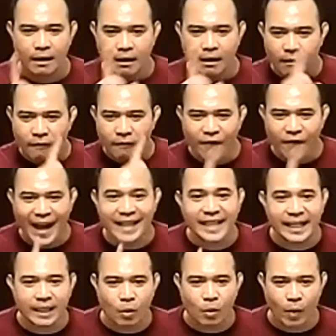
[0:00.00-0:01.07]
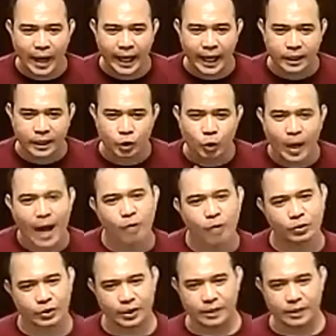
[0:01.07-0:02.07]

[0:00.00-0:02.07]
finding the way to counter.